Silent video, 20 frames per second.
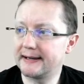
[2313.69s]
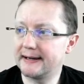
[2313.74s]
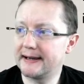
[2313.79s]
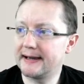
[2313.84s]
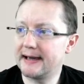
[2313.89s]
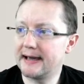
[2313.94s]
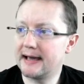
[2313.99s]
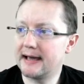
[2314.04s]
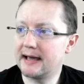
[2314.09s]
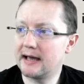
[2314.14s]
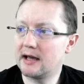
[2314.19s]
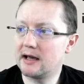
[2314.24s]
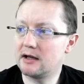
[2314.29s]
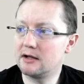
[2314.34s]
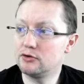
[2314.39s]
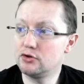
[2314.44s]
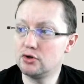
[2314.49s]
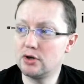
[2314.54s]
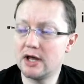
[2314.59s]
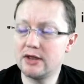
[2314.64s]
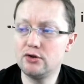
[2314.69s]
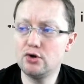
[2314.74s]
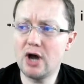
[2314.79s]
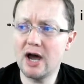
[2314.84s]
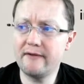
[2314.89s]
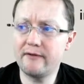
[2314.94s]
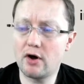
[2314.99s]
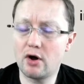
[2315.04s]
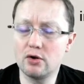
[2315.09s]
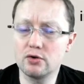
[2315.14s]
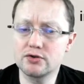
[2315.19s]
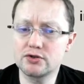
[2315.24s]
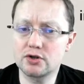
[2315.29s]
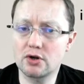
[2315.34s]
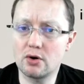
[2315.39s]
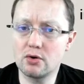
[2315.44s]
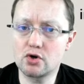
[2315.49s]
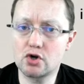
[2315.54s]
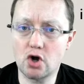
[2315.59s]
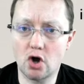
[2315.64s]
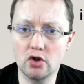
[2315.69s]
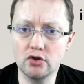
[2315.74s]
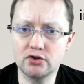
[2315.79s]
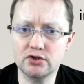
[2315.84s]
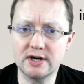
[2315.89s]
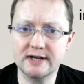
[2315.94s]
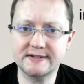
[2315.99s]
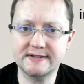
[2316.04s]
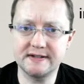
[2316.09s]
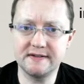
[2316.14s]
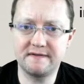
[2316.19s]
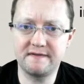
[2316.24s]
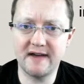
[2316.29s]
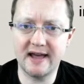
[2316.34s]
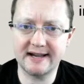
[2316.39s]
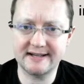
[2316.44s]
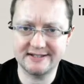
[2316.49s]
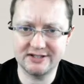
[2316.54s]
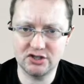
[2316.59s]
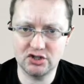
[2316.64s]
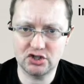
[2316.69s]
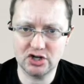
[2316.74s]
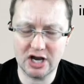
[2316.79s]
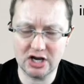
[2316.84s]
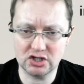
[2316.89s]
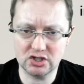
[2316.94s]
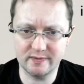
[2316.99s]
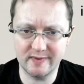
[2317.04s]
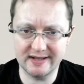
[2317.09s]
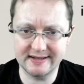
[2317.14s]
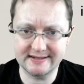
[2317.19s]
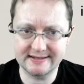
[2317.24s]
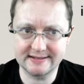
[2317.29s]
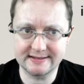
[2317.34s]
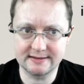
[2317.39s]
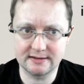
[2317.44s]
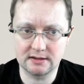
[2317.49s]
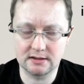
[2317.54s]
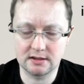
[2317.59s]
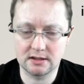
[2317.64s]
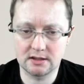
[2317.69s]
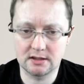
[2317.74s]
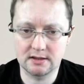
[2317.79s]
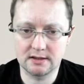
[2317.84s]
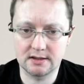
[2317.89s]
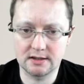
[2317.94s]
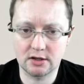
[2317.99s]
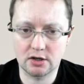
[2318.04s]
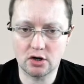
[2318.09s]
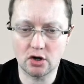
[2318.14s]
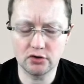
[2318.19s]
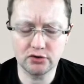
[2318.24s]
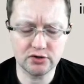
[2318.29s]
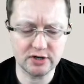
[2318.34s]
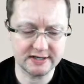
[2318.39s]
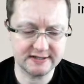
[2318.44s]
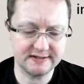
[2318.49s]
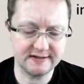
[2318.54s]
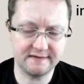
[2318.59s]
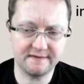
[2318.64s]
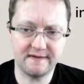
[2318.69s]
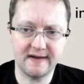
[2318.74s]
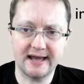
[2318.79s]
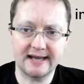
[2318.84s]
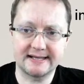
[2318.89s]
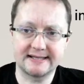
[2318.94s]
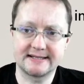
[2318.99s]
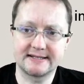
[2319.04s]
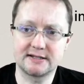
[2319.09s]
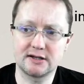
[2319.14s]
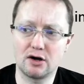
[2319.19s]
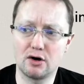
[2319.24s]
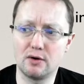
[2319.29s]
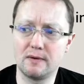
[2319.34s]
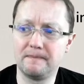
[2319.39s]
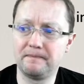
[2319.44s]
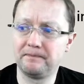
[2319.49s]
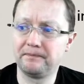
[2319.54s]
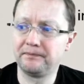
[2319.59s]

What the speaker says: and you have also contrast effects in judgments. Contrast effects. So